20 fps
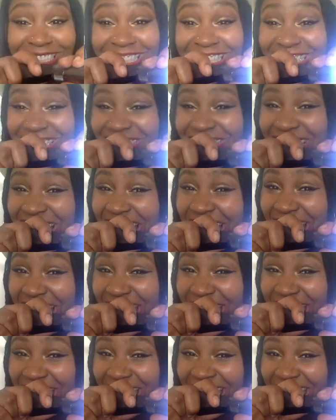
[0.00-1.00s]

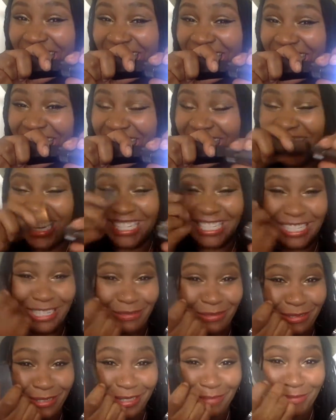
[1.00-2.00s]
Shungite.
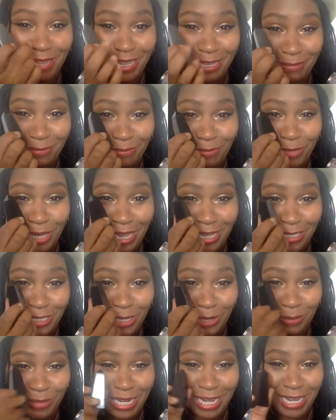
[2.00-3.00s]
Double by uh,
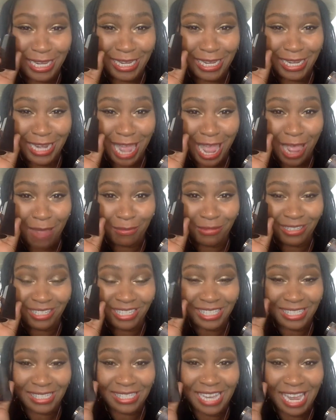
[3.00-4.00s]
terminated
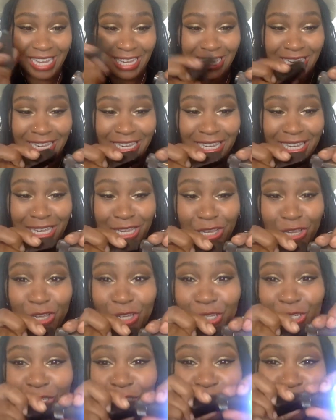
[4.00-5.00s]
obelisk Tekken.
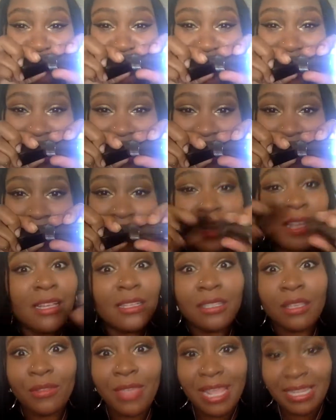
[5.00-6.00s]

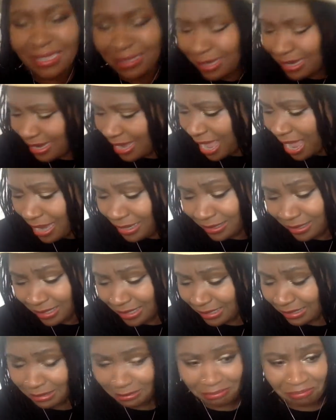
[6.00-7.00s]
So that's it, guys.
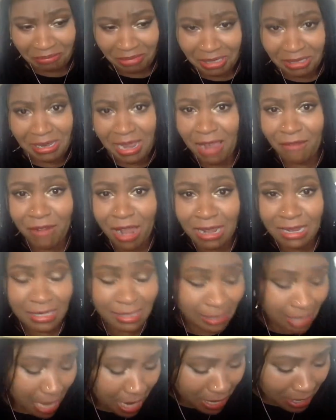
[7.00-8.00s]
It's it's not rocket
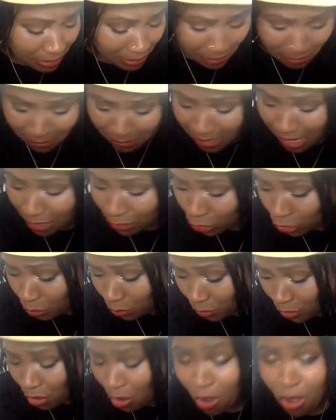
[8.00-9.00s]
science. It's not
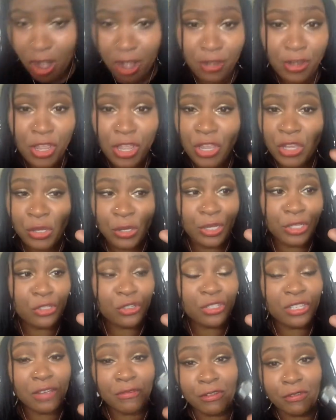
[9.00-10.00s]
super hard. You get
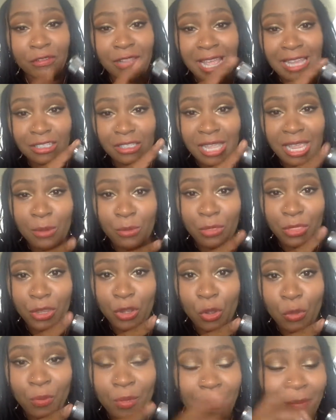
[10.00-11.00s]
yourself a flashlight with an
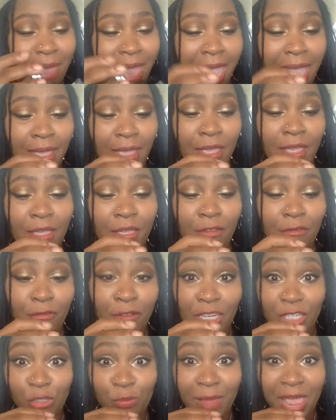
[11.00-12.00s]
open back,
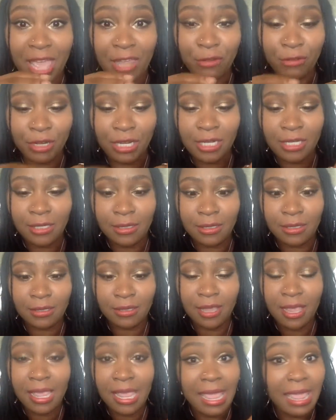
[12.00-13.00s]
fresh
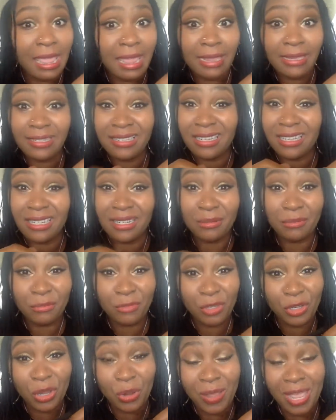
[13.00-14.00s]
batteries, and um,
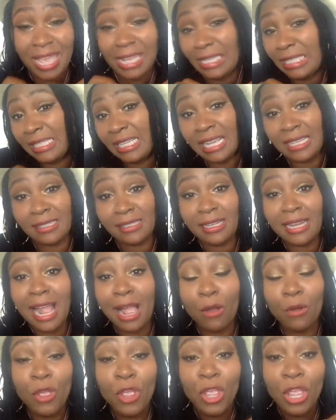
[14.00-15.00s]
you go ahead and test it
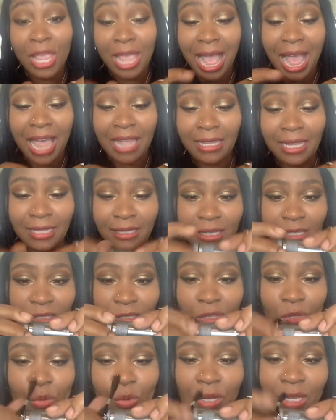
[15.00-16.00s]
out. I like this
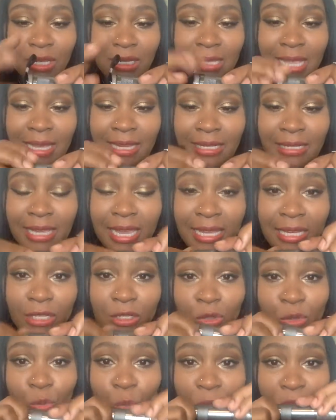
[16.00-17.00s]
little one because I can take it
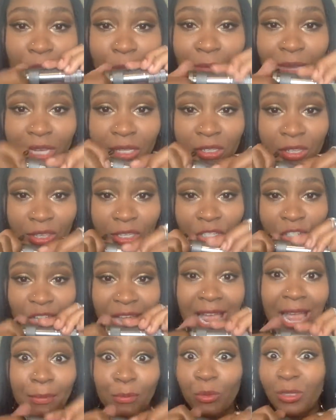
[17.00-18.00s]
with me to the
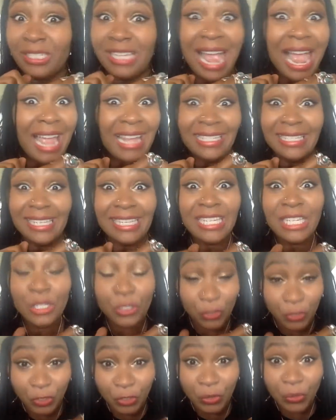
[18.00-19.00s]
shop, which I didn't
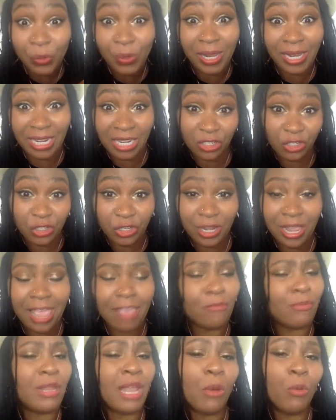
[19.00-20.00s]
do and I should
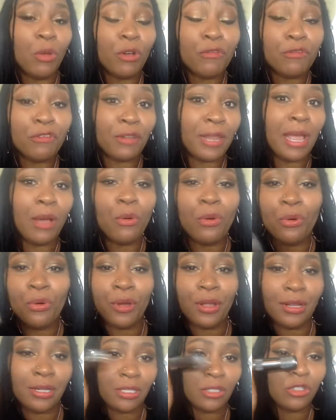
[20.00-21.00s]
have, but I will for now
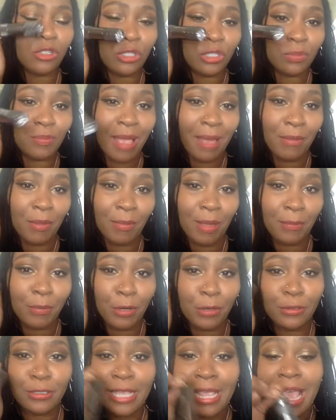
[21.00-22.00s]
on because it'll just pop in my
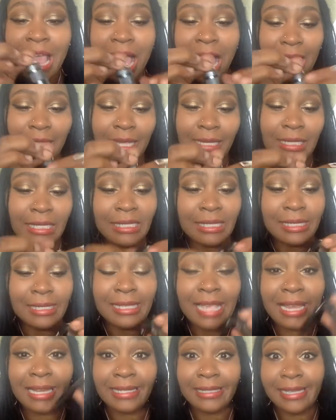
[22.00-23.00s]
purse. I like this because
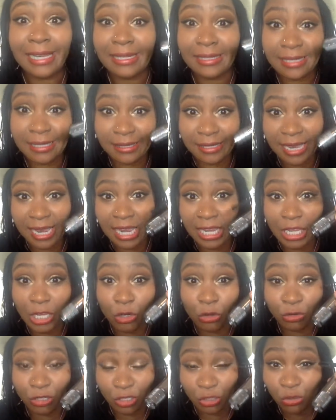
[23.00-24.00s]
I can take this to any
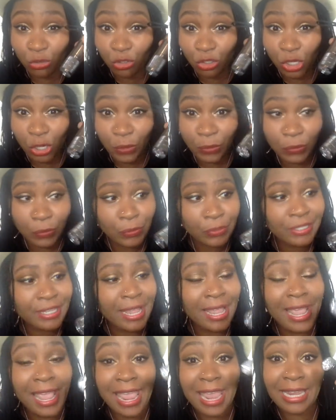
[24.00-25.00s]
crystal shows
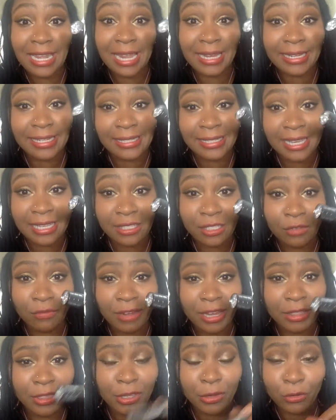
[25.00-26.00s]
and I can test it
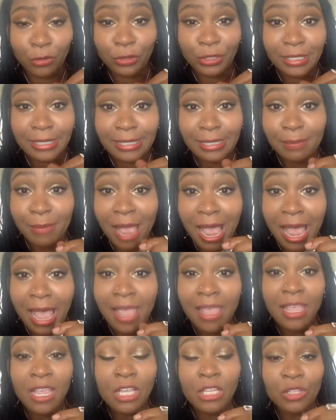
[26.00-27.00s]
right there on the spot.